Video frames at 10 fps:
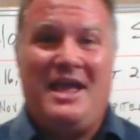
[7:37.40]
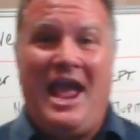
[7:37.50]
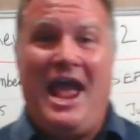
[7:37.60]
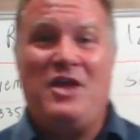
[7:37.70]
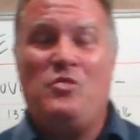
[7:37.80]

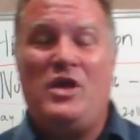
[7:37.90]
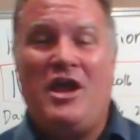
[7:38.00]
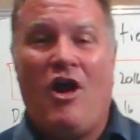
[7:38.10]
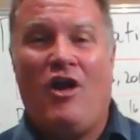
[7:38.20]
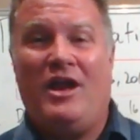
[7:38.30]
and we
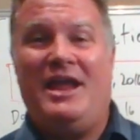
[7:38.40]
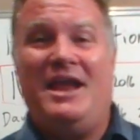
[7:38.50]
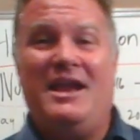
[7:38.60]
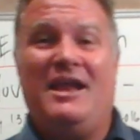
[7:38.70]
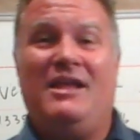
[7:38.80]
are
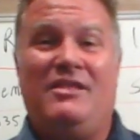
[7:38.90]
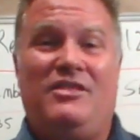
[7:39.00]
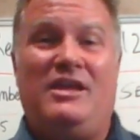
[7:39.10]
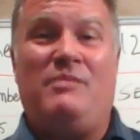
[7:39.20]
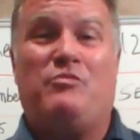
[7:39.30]
in
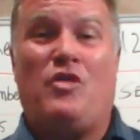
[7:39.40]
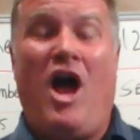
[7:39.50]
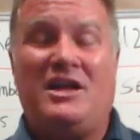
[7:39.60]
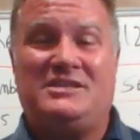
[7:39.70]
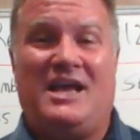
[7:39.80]
the
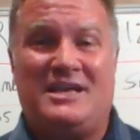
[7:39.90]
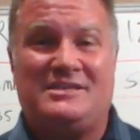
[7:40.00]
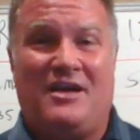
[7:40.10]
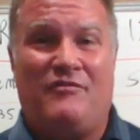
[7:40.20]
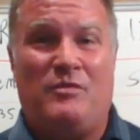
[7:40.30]

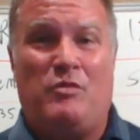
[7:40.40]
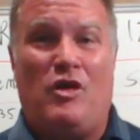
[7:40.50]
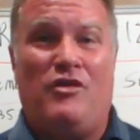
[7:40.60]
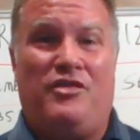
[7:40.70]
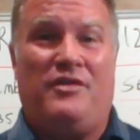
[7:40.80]
process of the
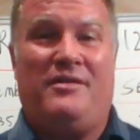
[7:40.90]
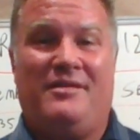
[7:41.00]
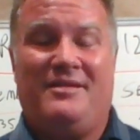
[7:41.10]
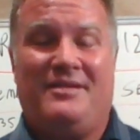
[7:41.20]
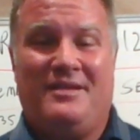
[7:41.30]
birth
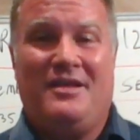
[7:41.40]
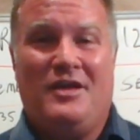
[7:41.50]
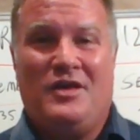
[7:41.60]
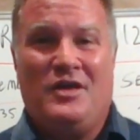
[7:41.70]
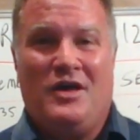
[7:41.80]

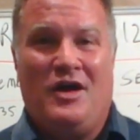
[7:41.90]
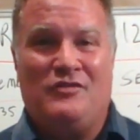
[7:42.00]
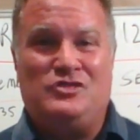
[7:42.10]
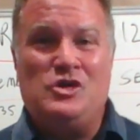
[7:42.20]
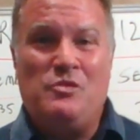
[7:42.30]

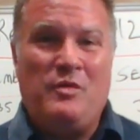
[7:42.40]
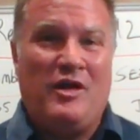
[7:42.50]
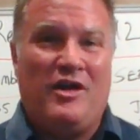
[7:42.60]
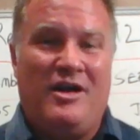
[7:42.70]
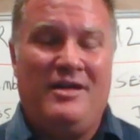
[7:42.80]
of
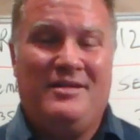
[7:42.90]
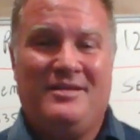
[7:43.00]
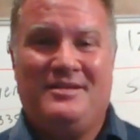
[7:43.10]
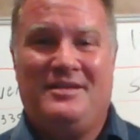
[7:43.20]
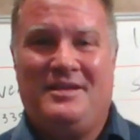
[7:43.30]
Jupiter
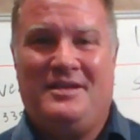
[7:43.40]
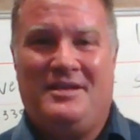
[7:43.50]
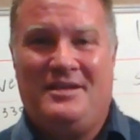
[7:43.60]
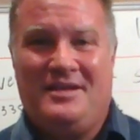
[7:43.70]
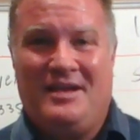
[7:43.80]

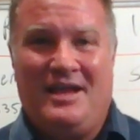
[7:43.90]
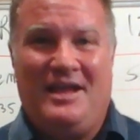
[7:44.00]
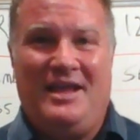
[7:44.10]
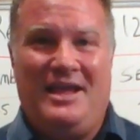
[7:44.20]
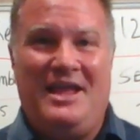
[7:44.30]

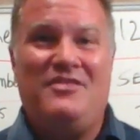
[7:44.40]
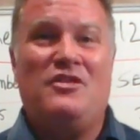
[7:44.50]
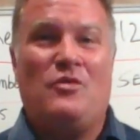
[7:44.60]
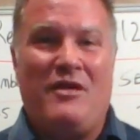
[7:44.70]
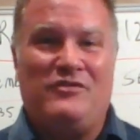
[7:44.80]
in
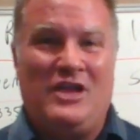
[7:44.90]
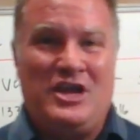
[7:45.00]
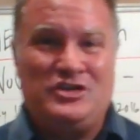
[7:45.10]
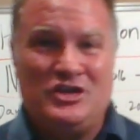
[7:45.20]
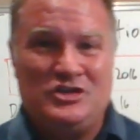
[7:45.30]
the
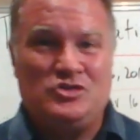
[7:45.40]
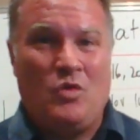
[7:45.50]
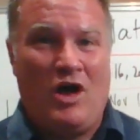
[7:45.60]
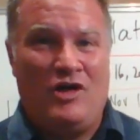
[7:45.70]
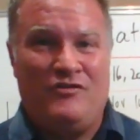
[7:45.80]
Revelation
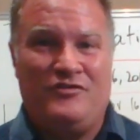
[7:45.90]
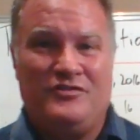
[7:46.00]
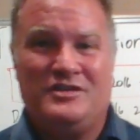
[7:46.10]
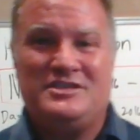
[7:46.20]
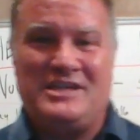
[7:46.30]
12
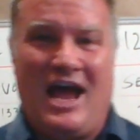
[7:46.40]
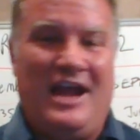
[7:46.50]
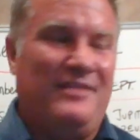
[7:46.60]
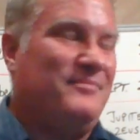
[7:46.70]
sign.